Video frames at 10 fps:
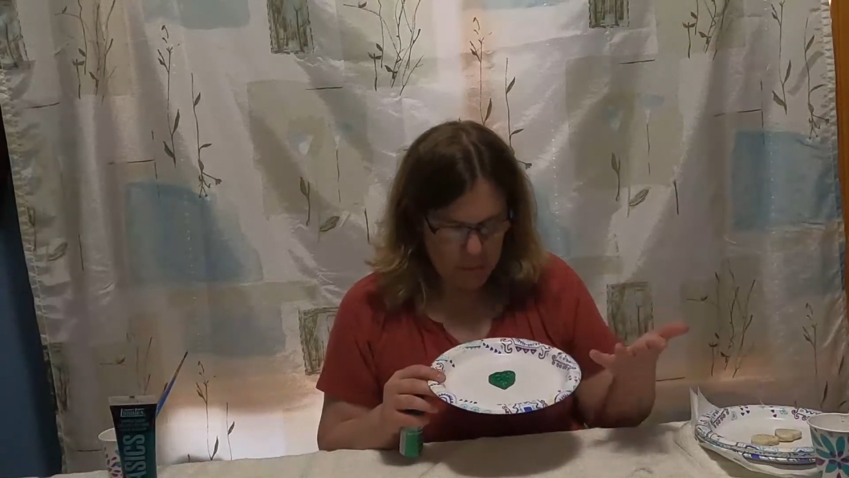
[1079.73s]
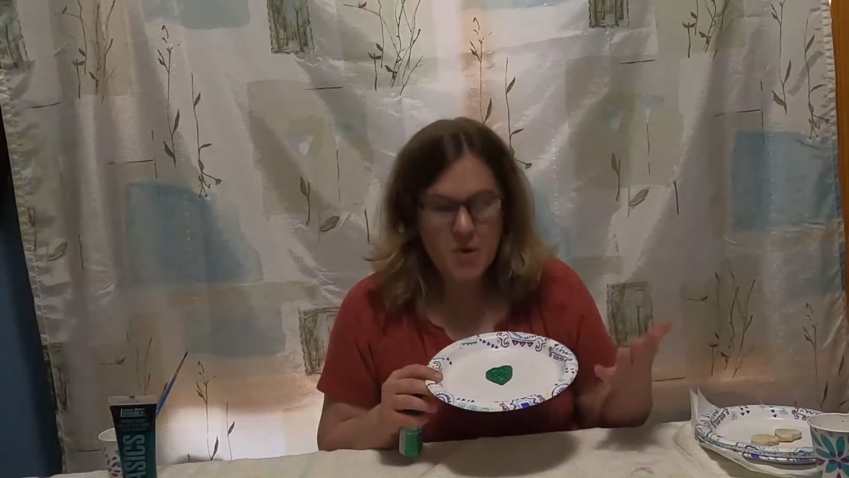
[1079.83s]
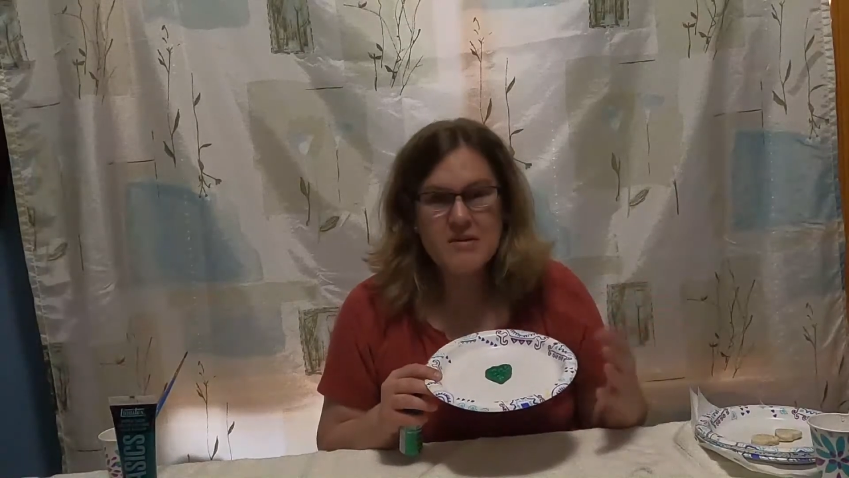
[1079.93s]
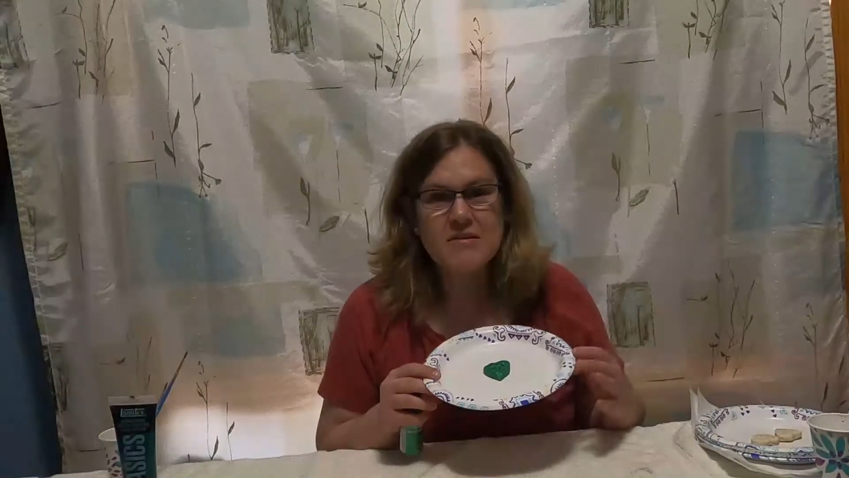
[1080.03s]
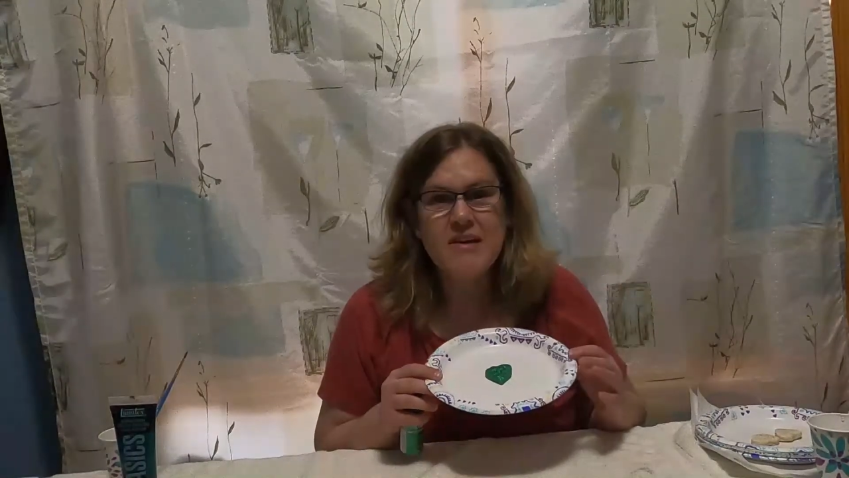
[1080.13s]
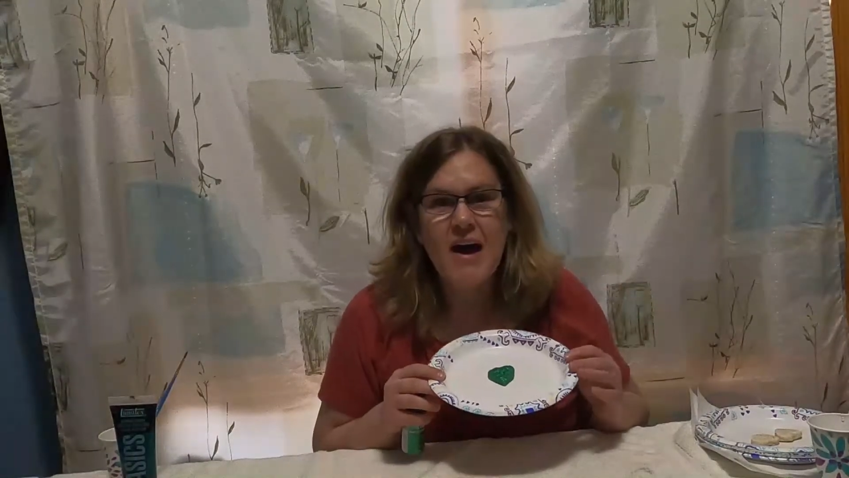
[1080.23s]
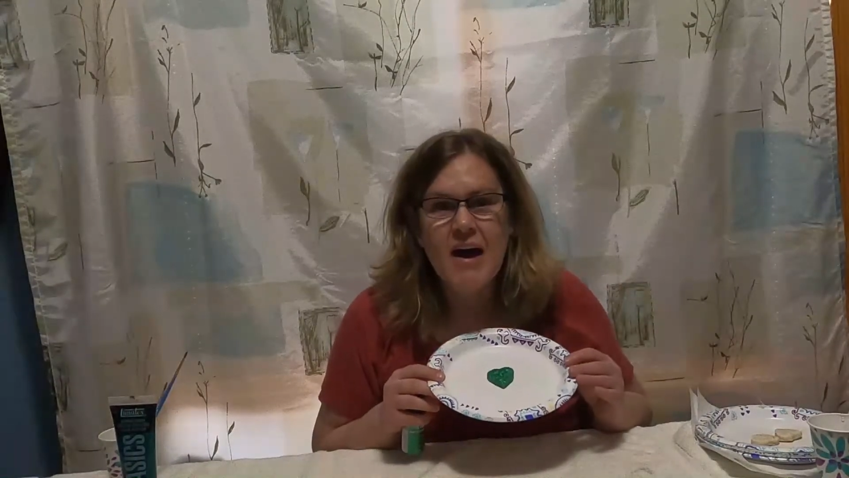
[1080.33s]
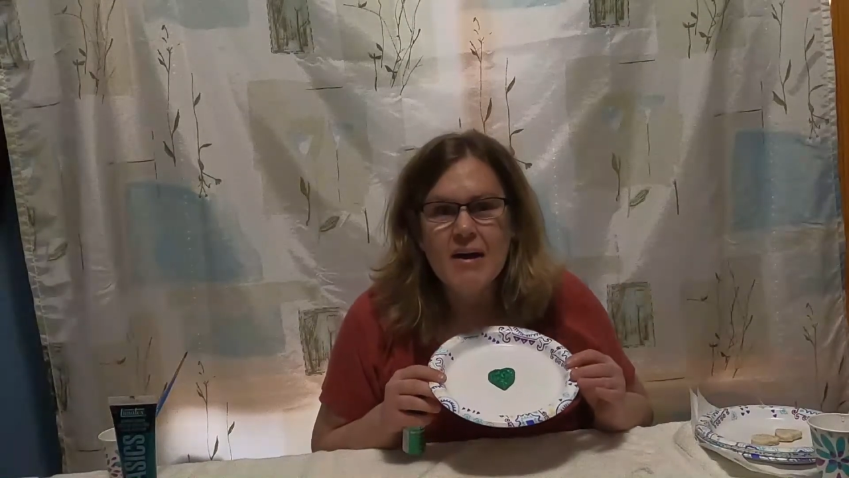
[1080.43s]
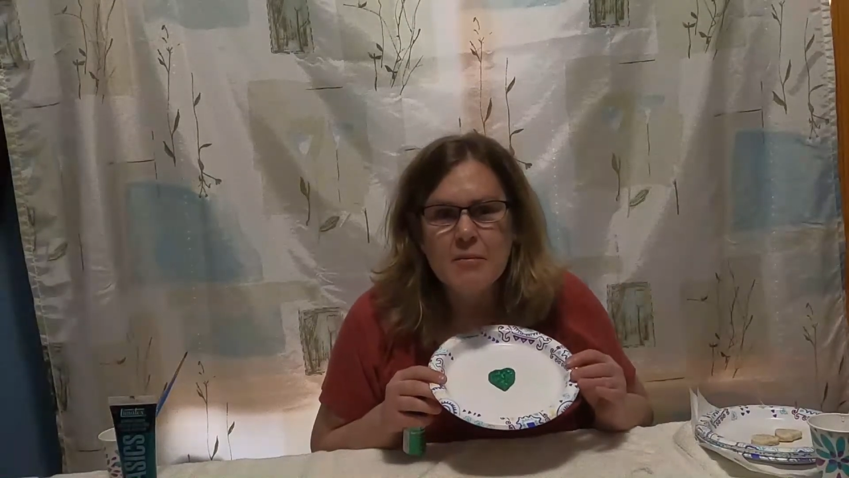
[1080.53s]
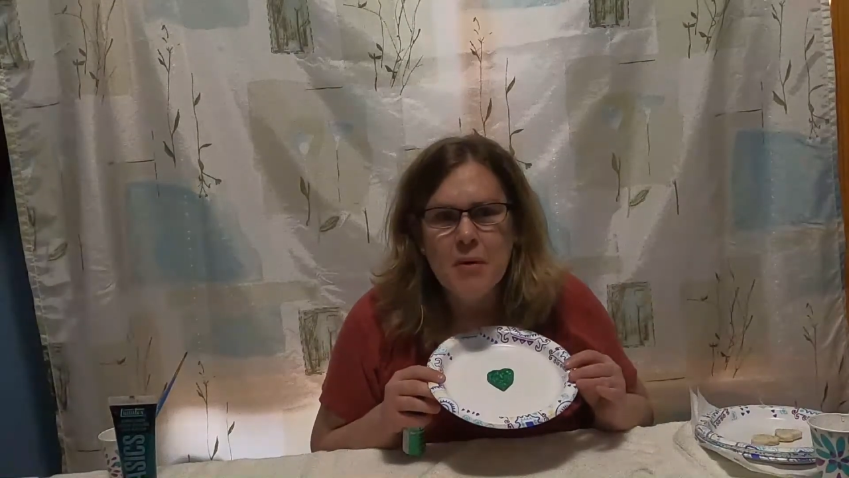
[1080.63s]
one
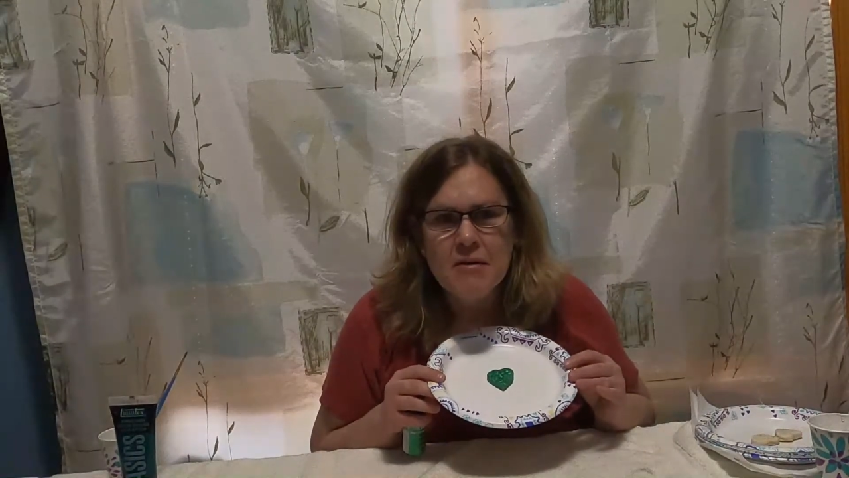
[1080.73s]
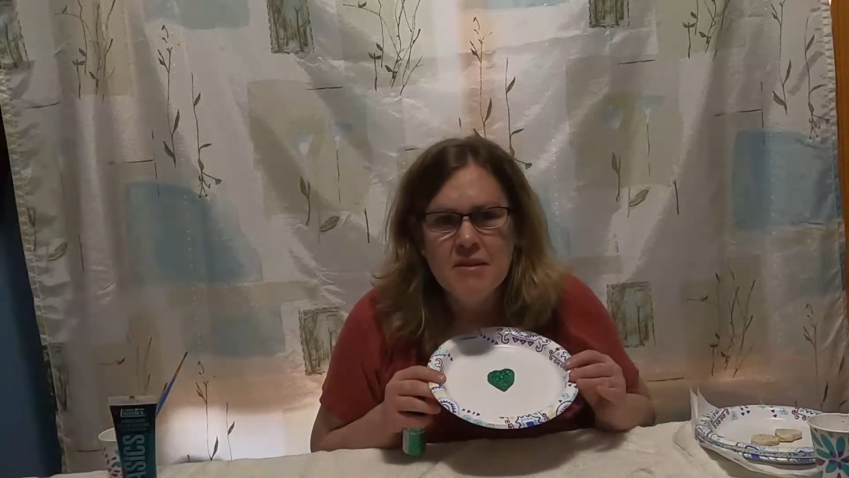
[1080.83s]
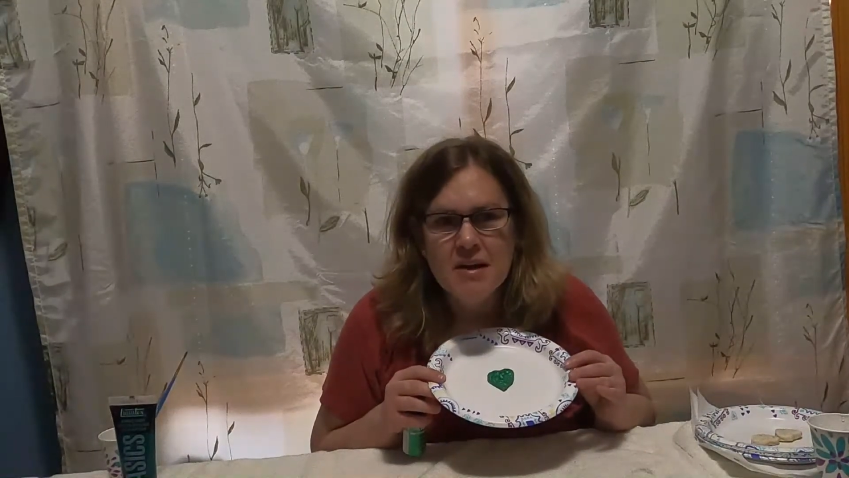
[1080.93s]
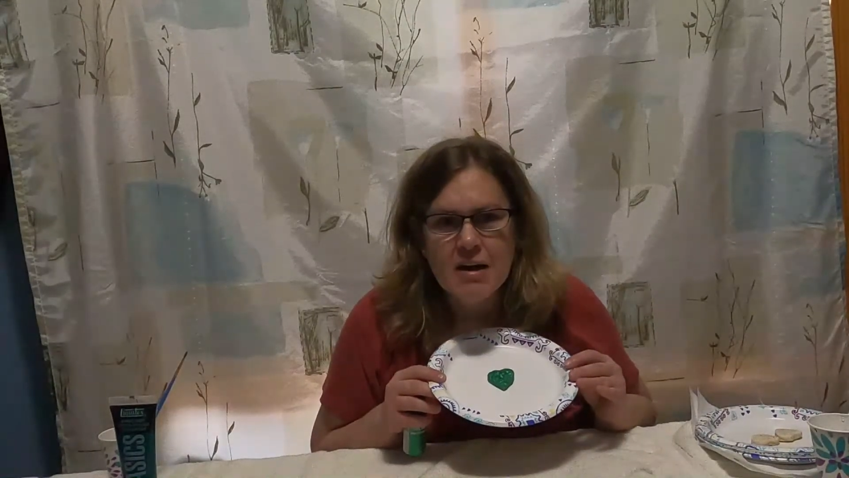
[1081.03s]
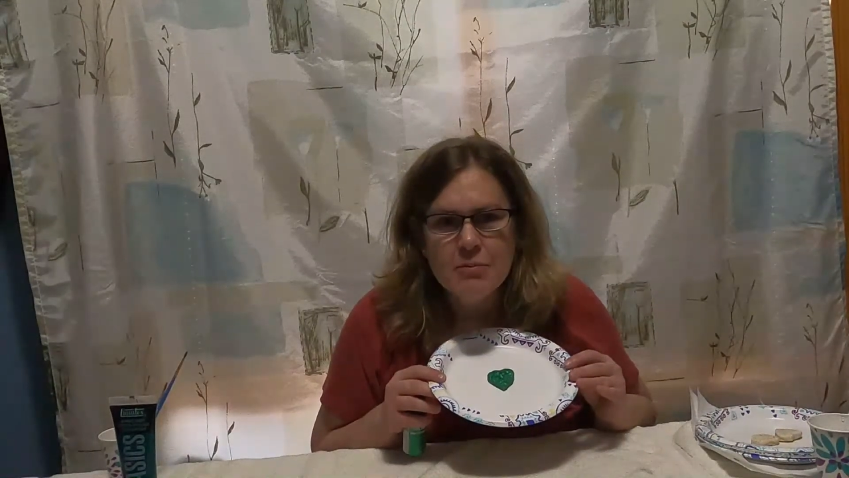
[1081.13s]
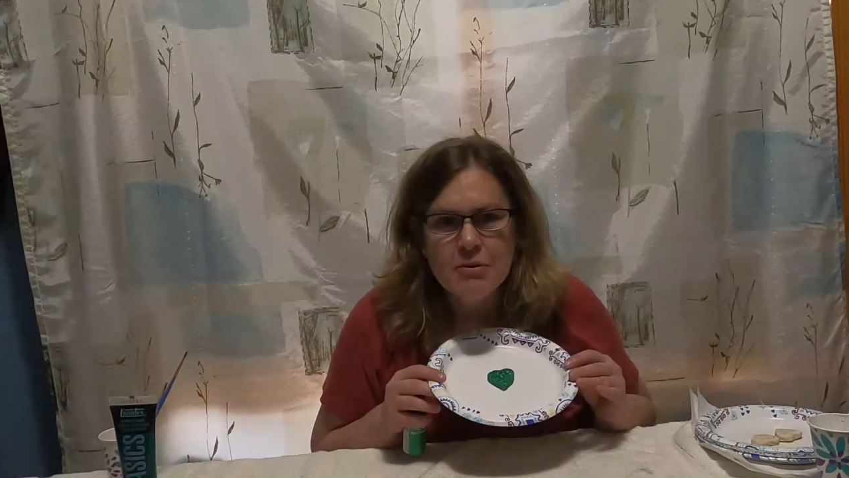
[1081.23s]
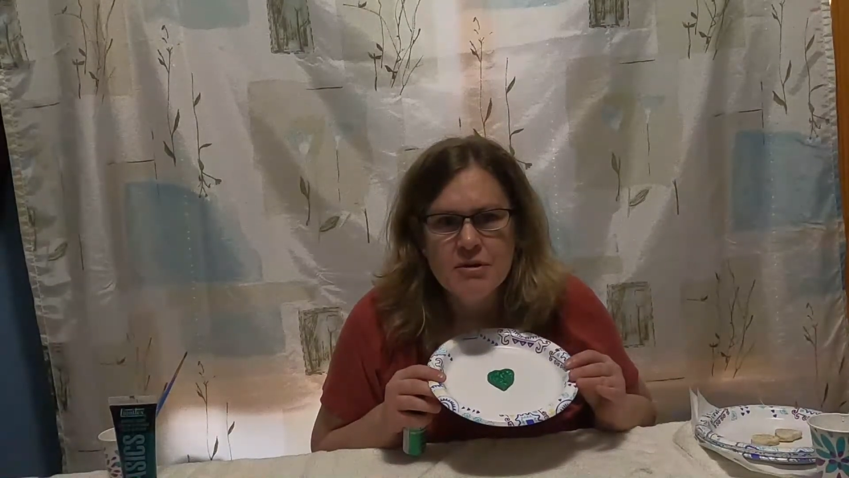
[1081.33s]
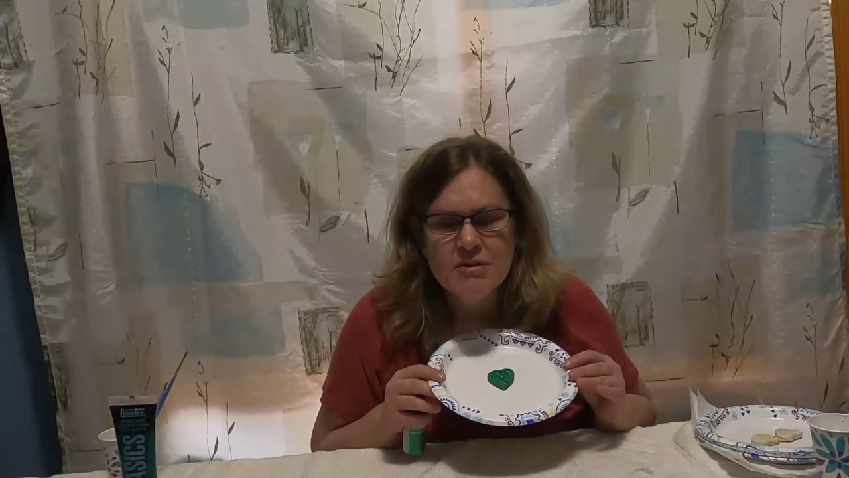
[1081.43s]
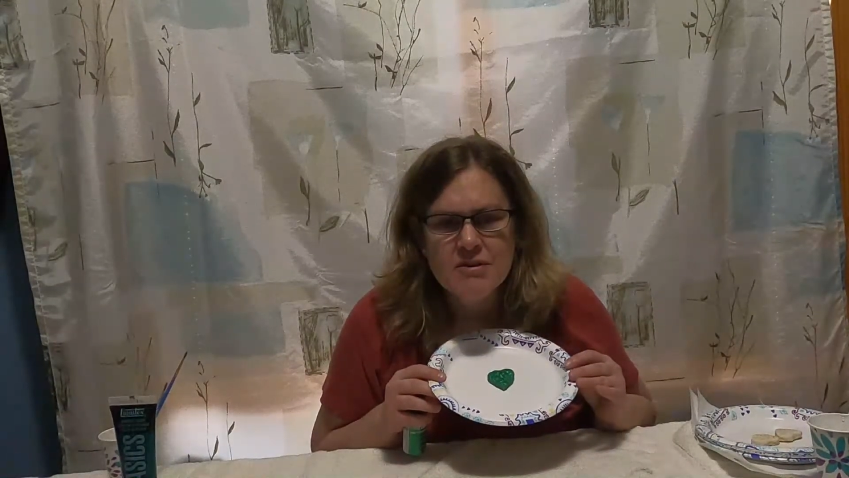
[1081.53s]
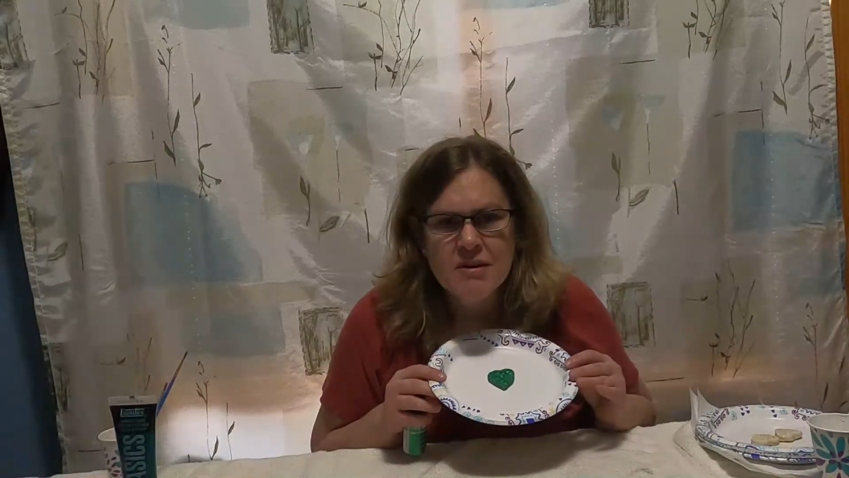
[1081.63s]
time that I
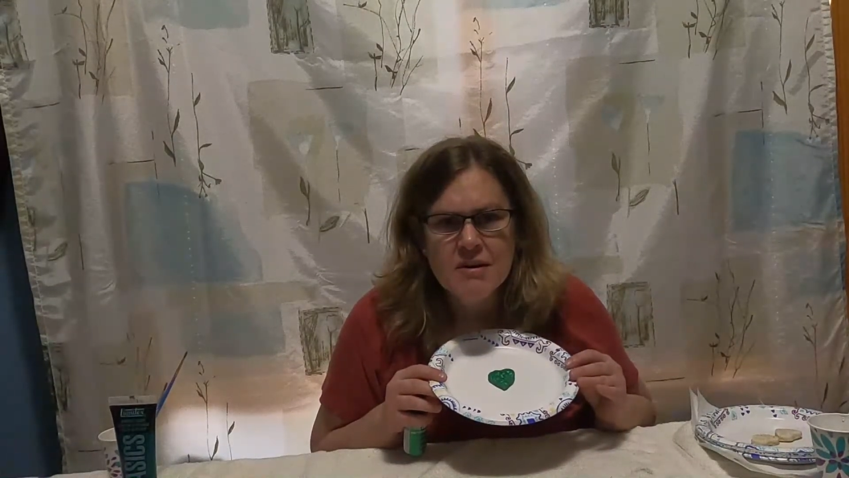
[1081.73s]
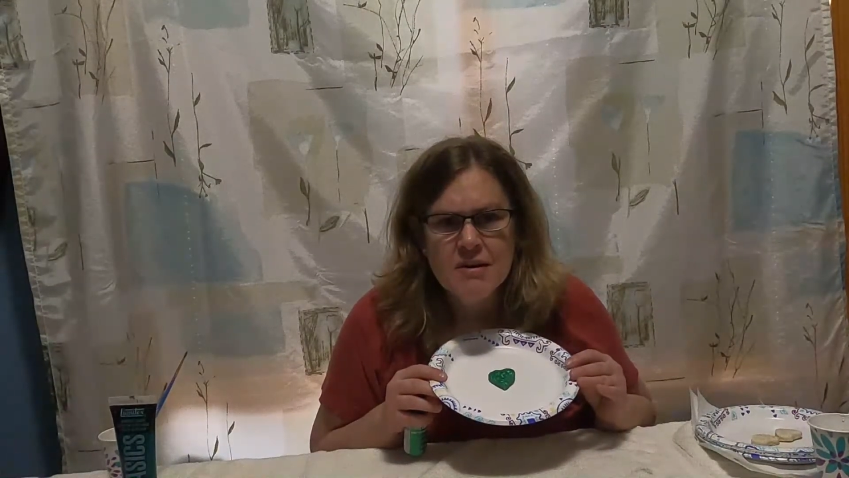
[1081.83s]
put